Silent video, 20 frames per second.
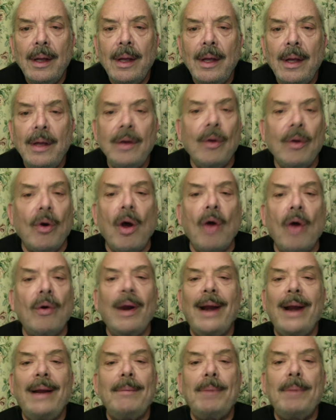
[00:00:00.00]
You're
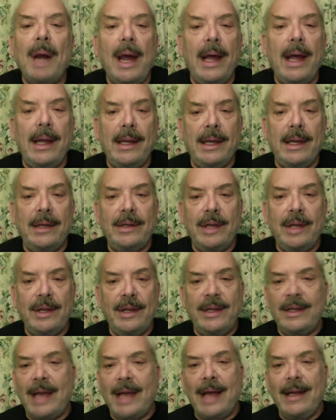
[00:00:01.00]
already playing into
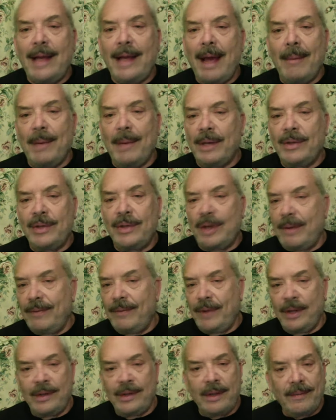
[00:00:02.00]
the dynamics
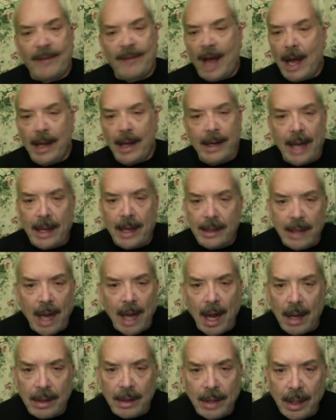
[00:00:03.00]
of the divide and
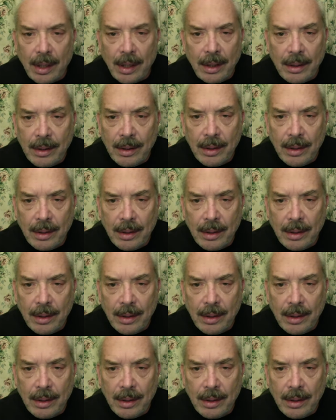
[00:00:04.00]
conquer.